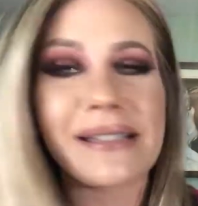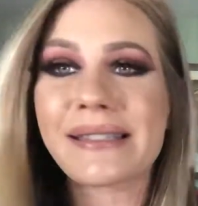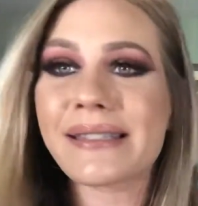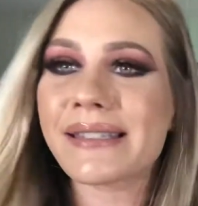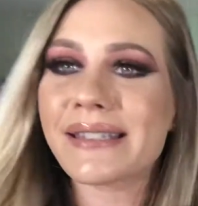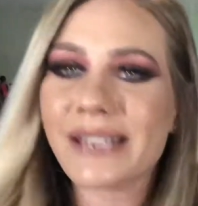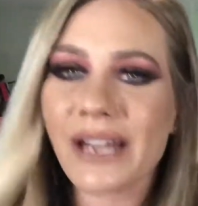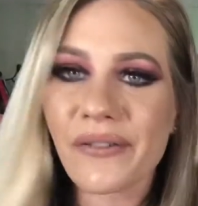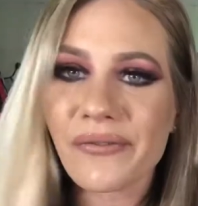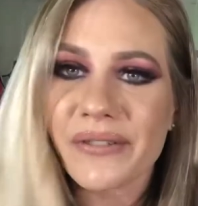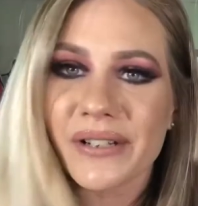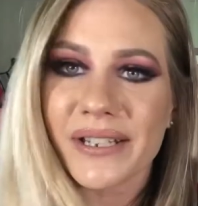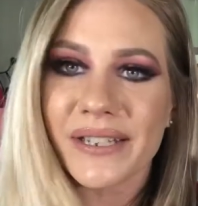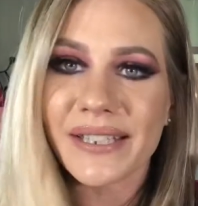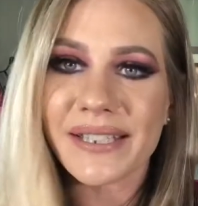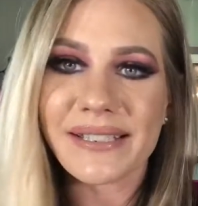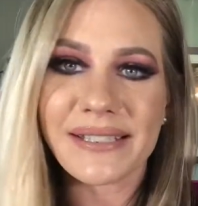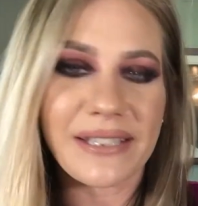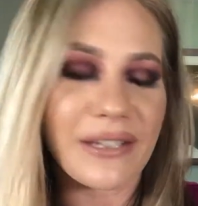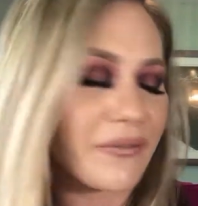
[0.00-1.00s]
It's
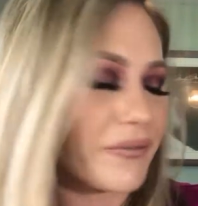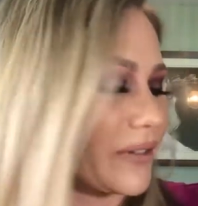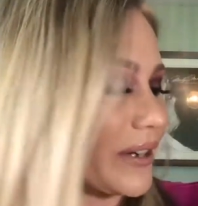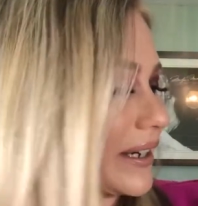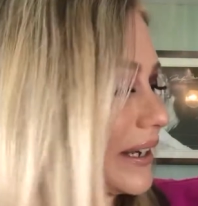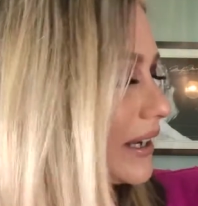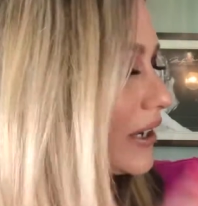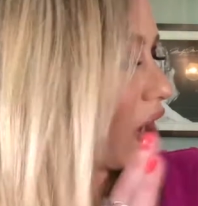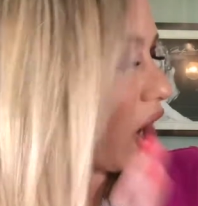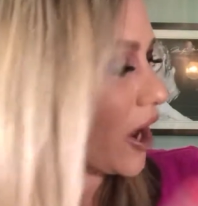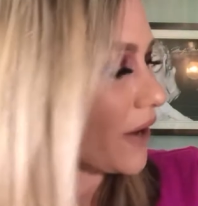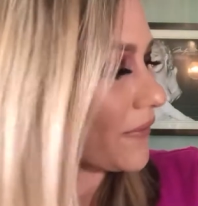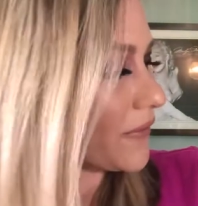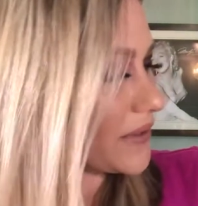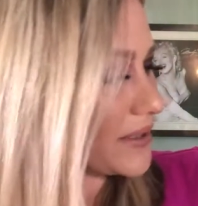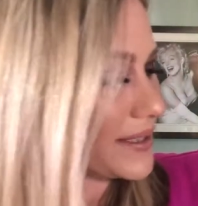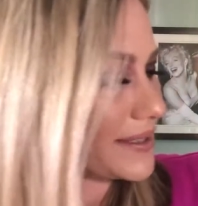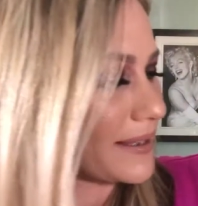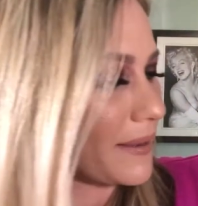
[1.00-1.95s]
definitely different. It offers